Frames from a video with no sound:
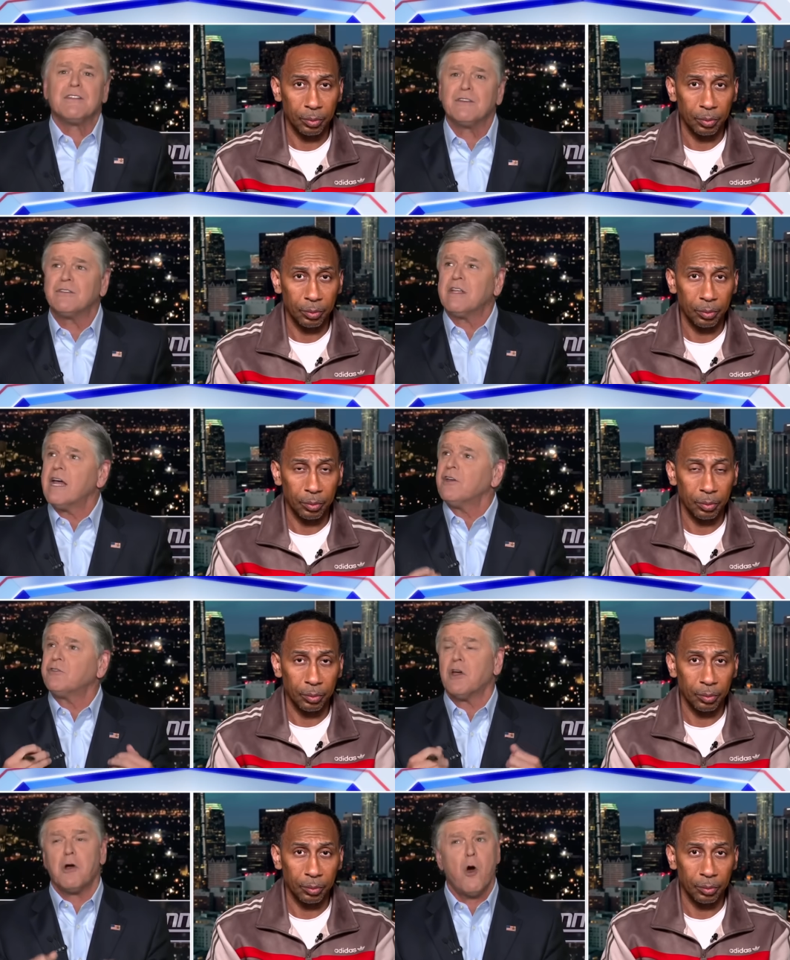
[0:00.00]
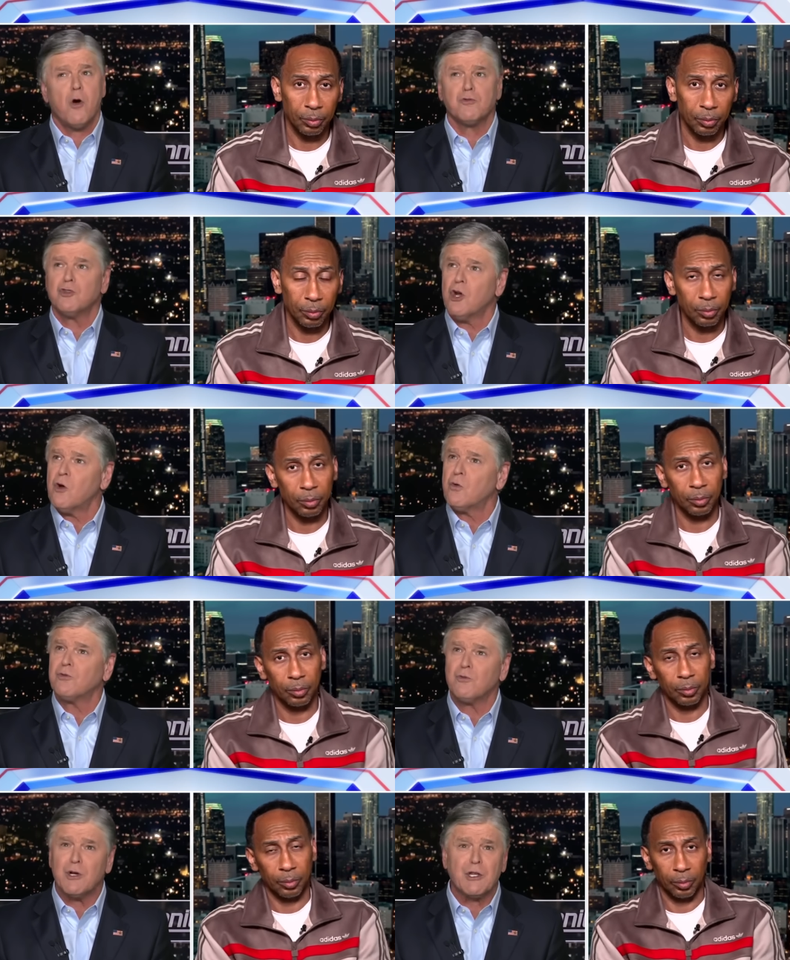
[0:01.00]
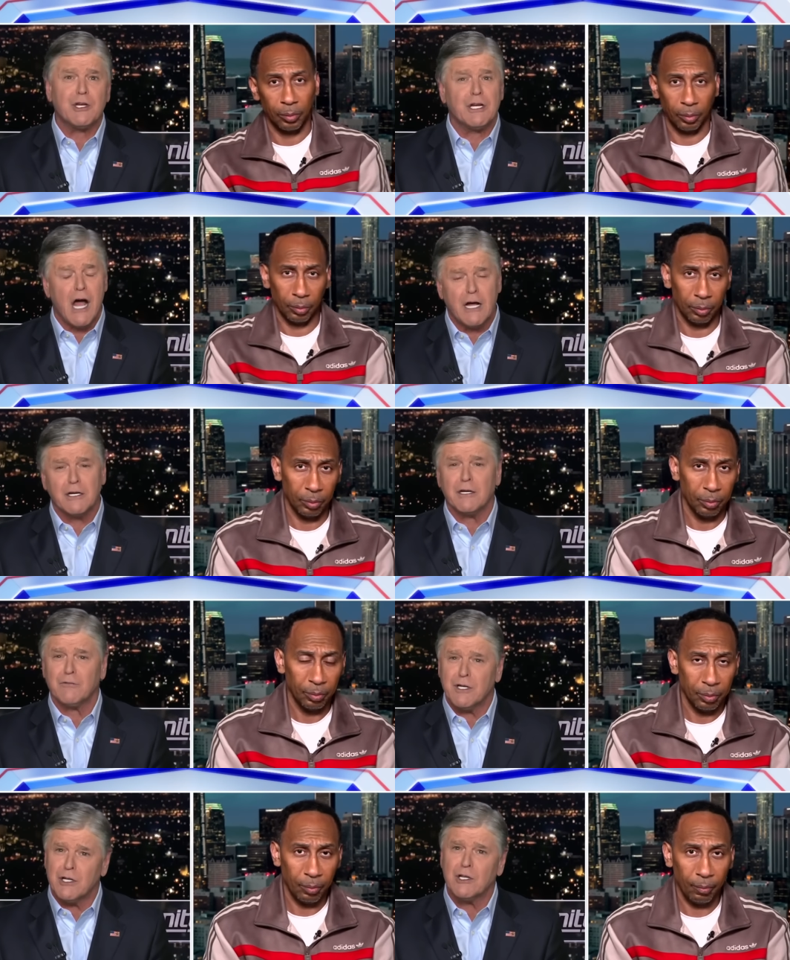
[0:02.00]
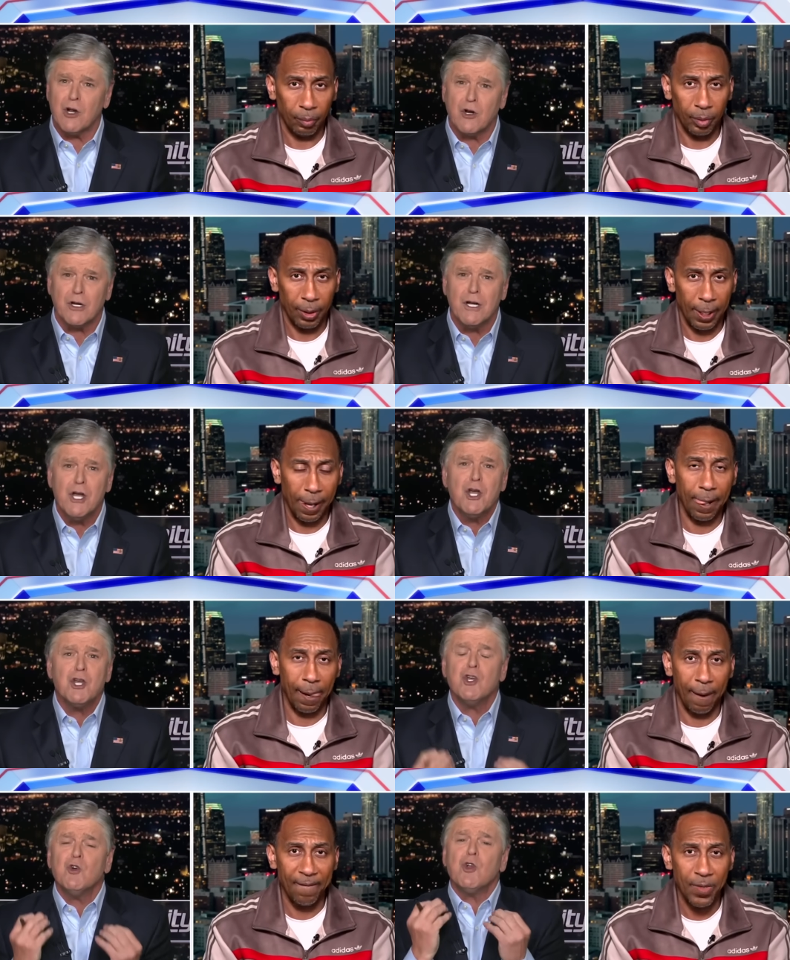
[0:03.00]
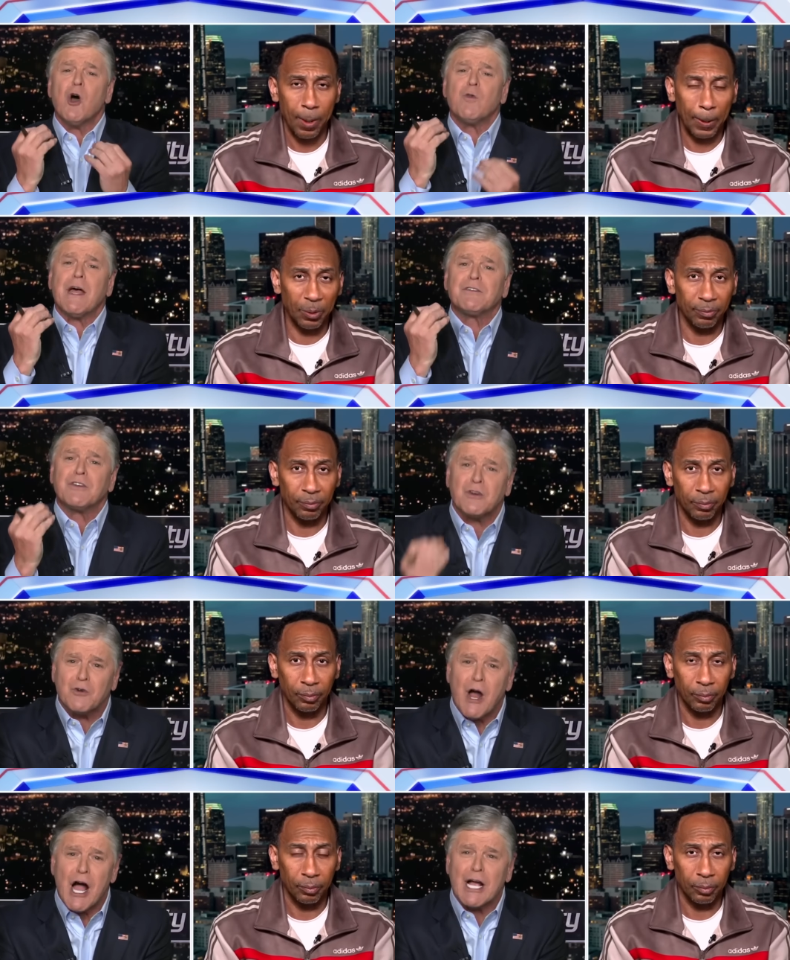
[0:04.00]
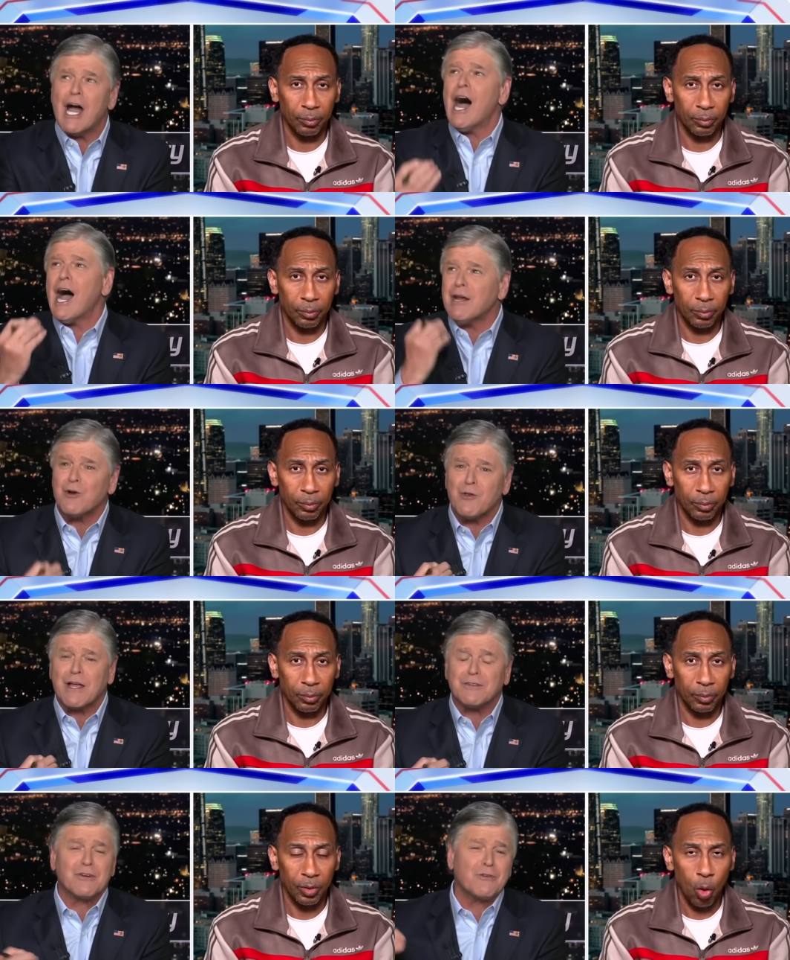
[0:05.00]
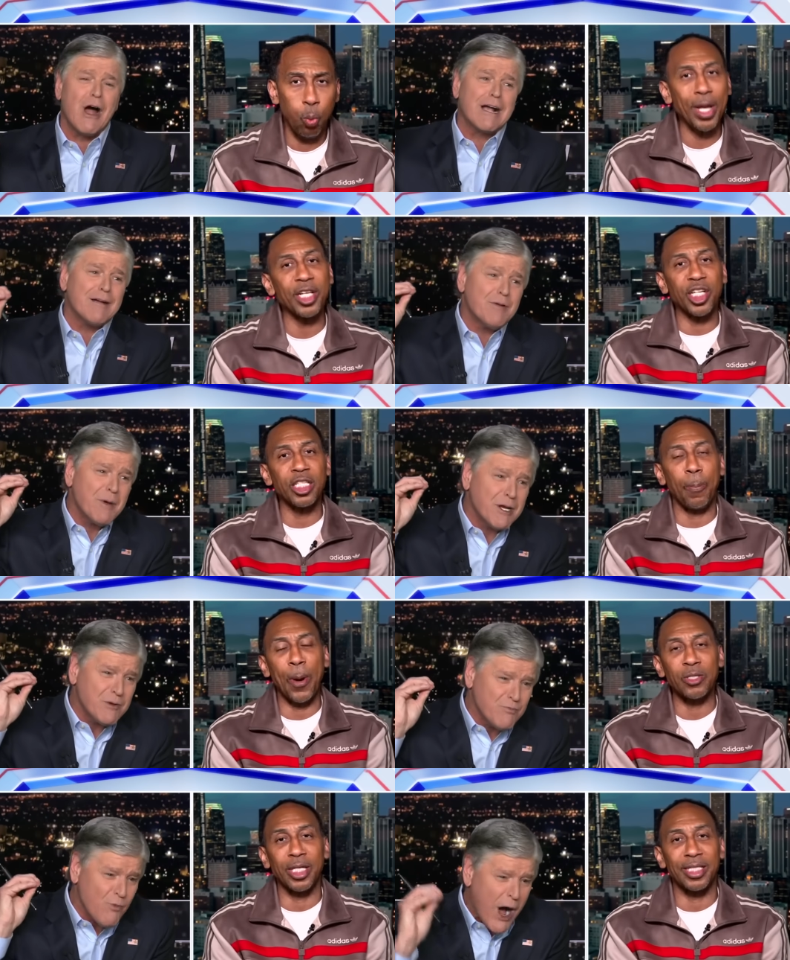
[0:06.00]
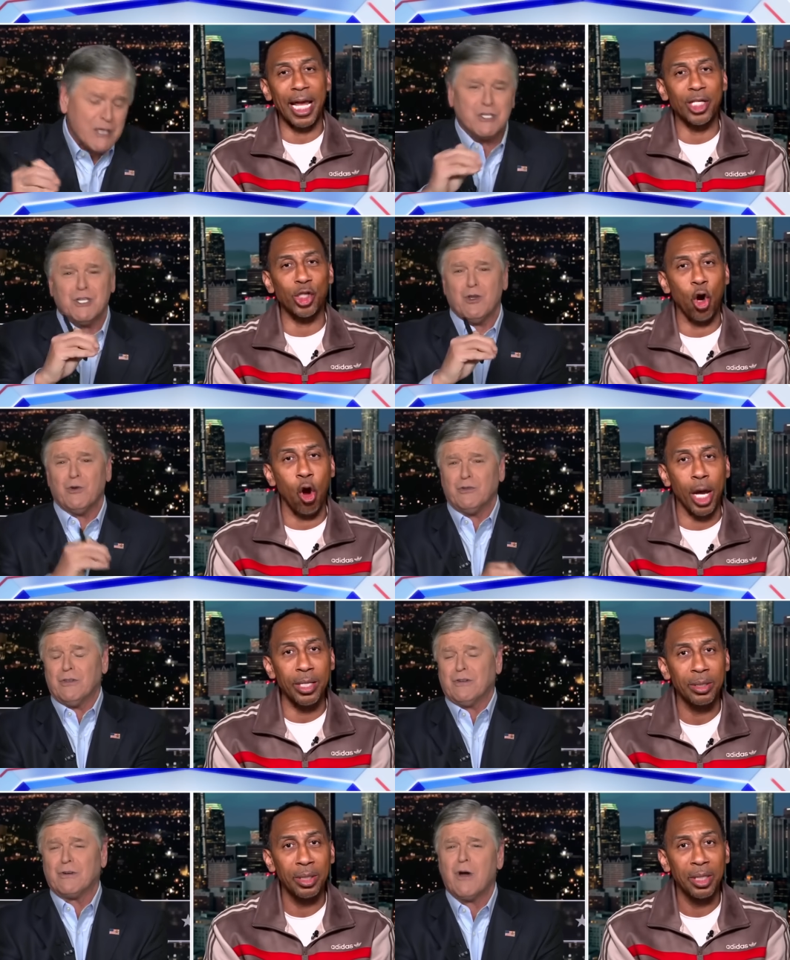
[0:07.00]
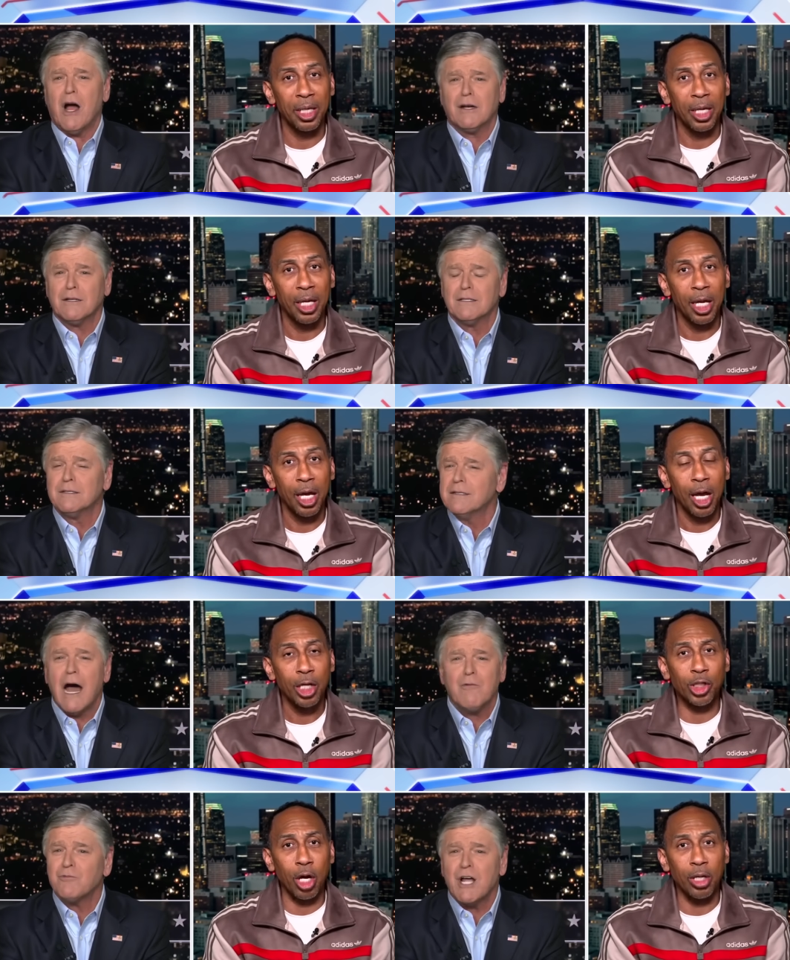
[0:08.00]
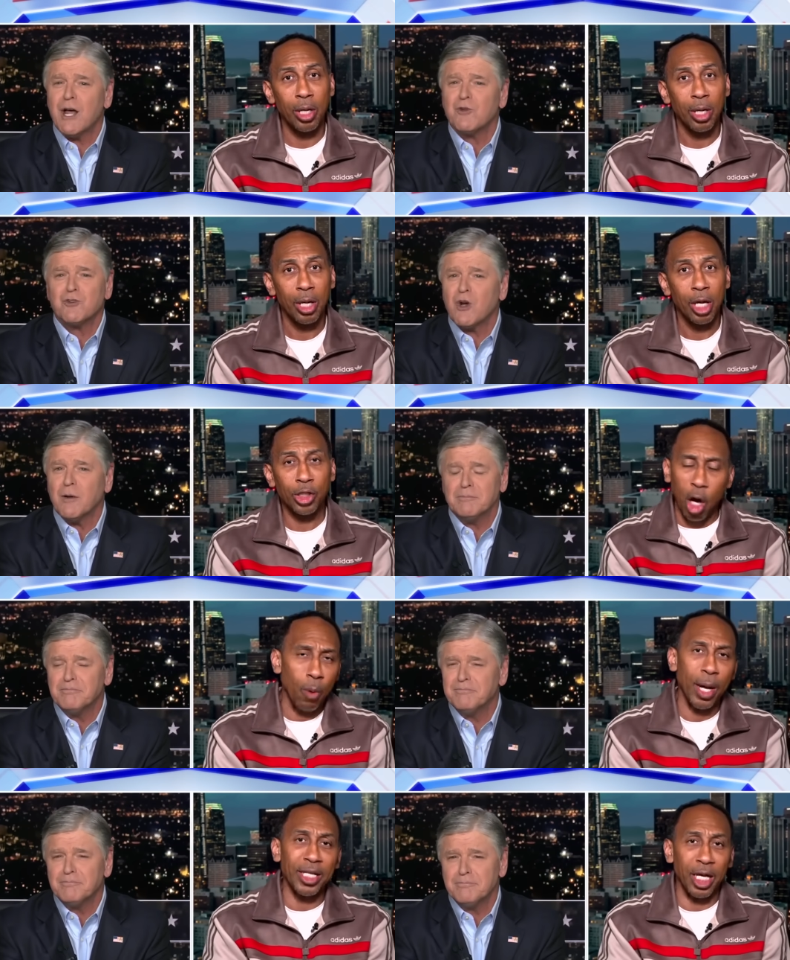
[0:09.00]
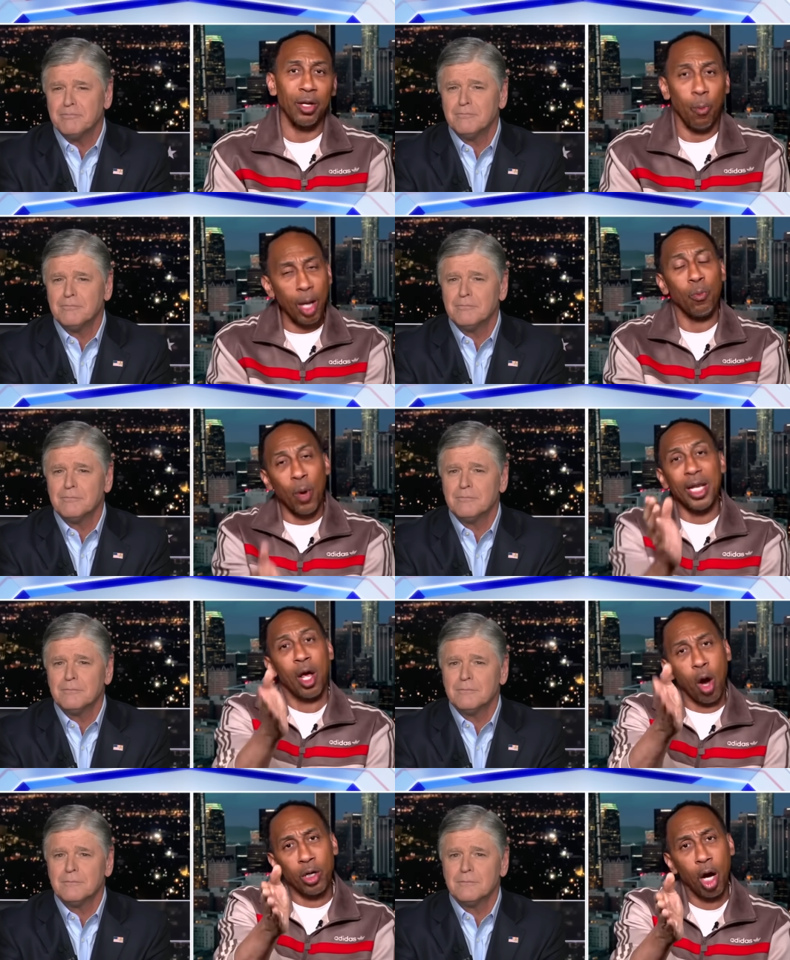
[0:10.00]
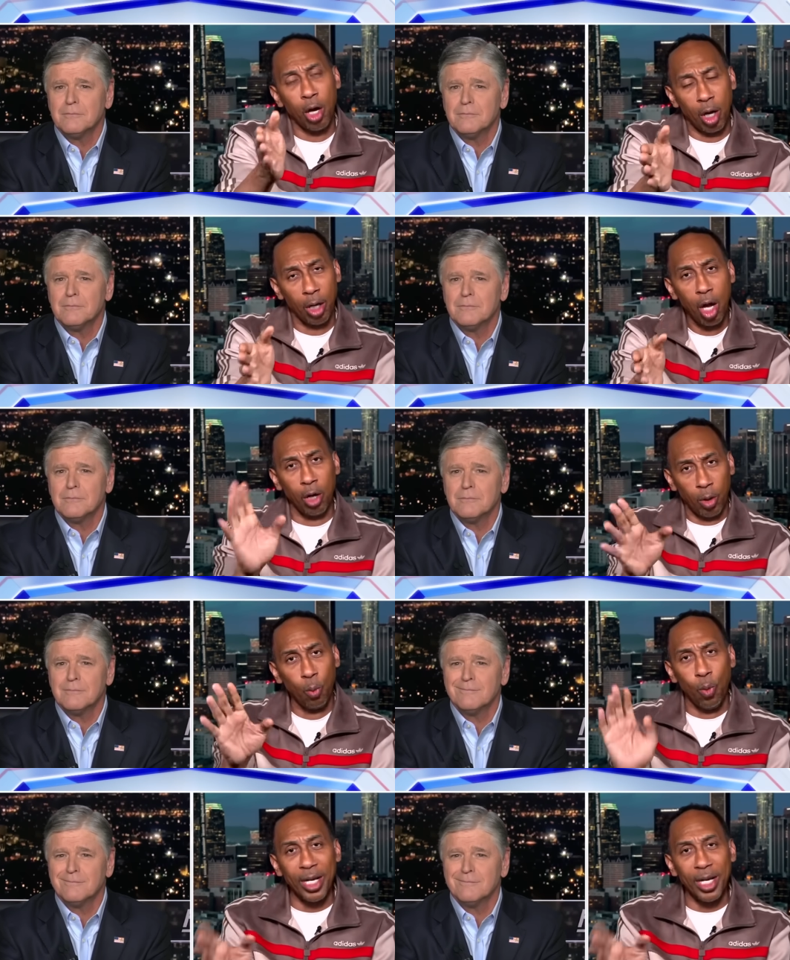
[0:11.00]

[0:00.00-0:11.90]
Speaker 1: this day, say, oh, Joe was really cognitively alert. Mm-hmm. You know that's a crock. I know that's a
Speaker 2: crock. What is she supposed to say, Sean? Everybody knows it's a crock. Not Sh Donald Trump. Sean, what is it? What? What? Hold on, hold on, hold on. What